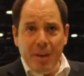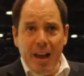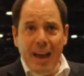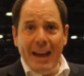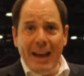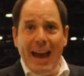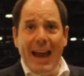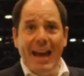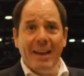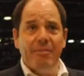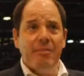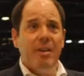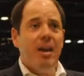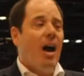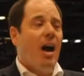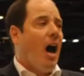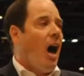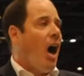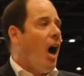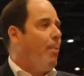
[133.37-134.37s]
Again,
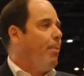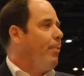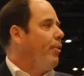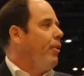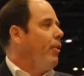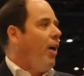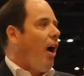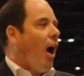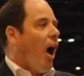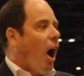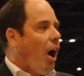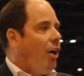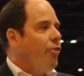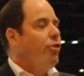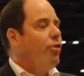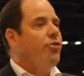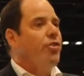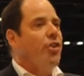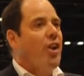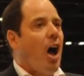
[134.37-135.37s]
up
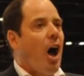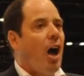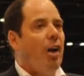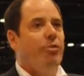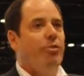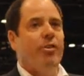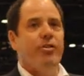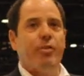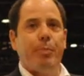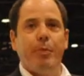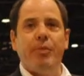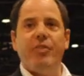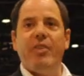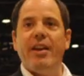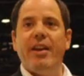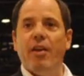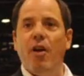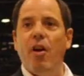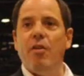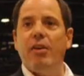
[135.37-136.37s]
hundreds and hundreds of
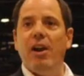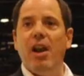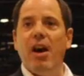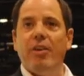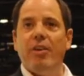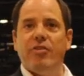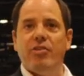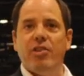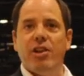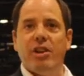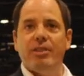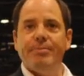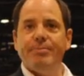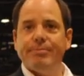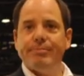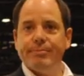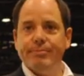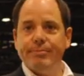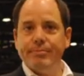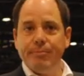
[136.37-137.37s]
percent over last year.
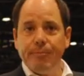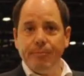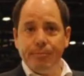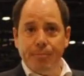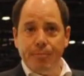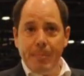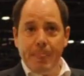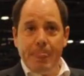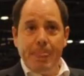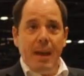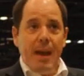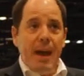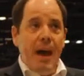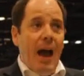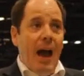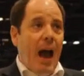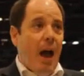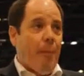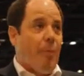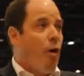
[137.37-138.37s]

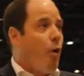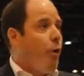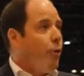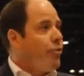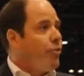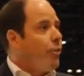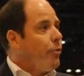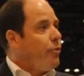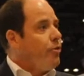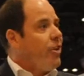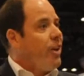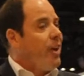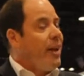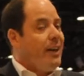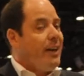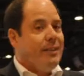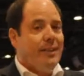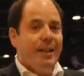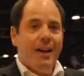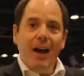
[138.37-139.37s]
And we're also
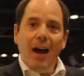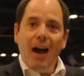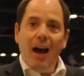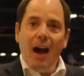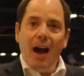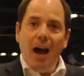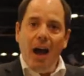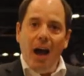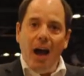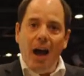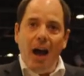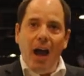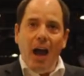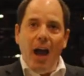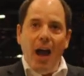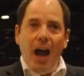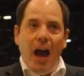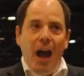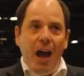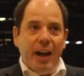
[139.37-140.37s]
seeing
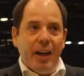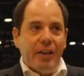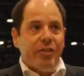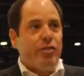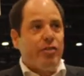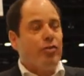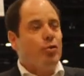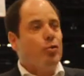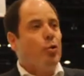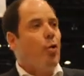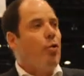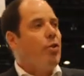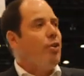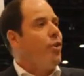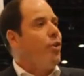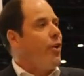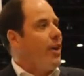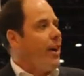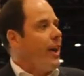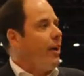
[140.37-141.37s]
an
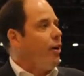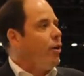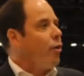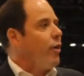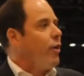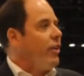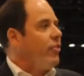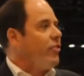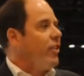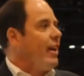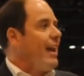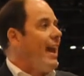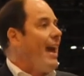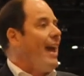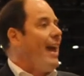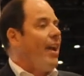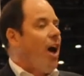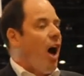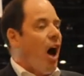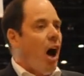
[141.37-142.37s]
extraordinary increase,
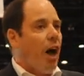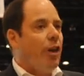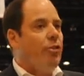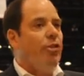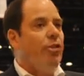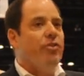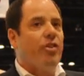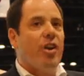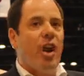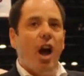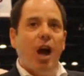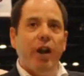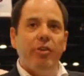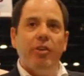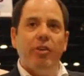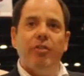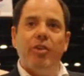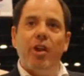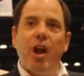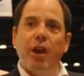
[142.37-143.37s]
again, hundreds and
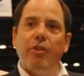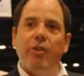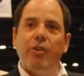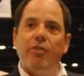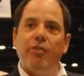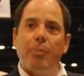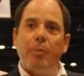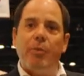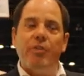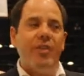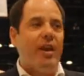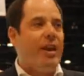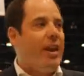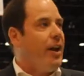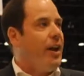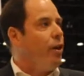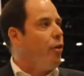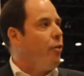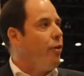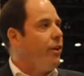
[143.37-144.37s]
hundreds and hundreds of percent
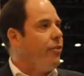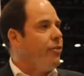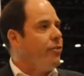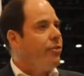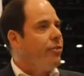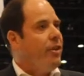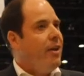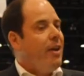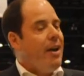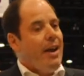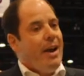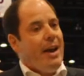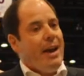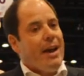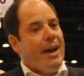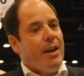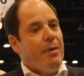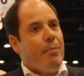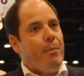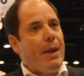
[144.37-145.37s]
increase
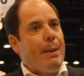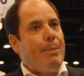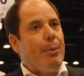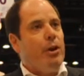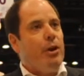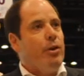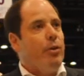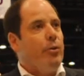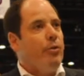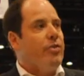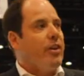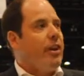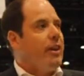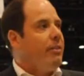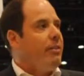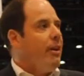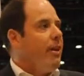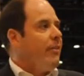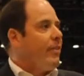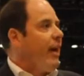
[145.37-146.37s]
in people
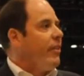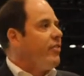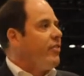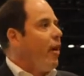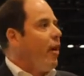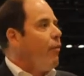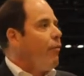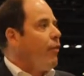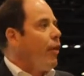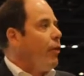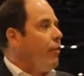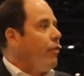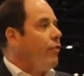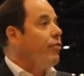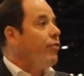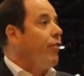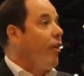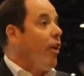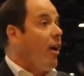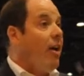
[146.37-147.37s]
using their cell
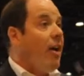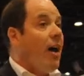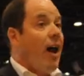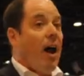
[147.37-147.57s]
phones for